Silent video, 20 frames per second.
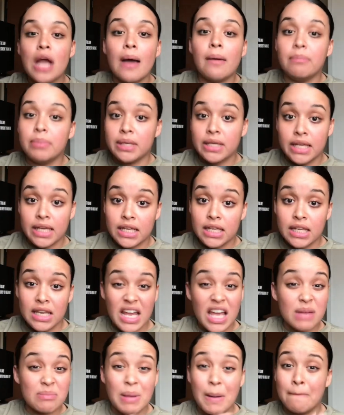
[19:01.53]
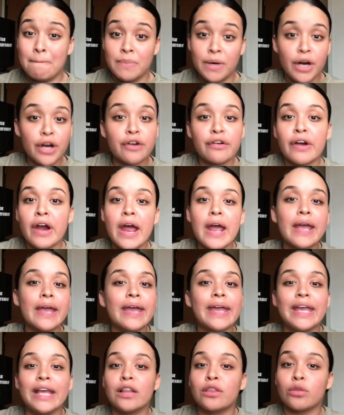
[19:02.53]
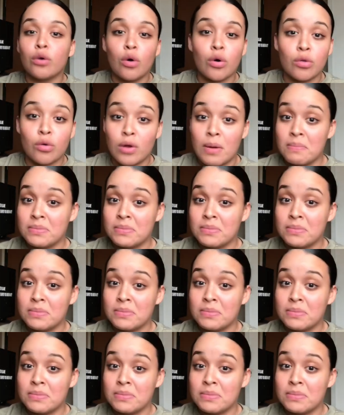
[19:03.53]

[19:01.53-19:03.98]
not be in. Like my butt crack y todo.